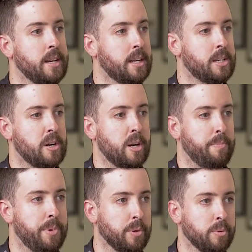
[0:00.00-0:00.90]
It's trying to
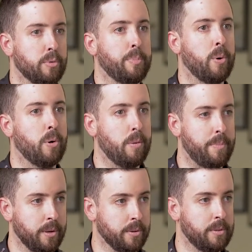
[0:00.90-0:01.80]
build rapport,
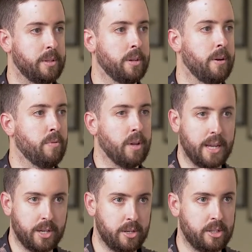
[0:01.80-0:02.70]
build you know
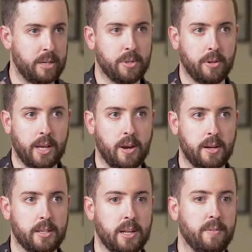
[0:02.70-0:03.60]
relationships and all that kind
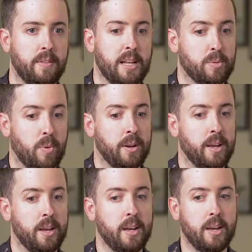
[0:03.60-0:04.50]
of stuff. And that's what
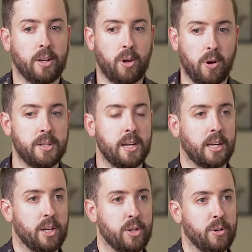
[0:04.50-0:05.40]
content
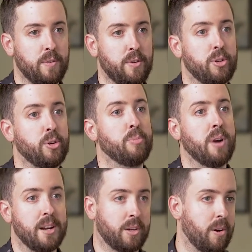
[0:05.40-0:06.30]
can do if you do
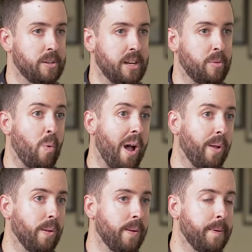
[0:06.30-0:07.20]
branded content well.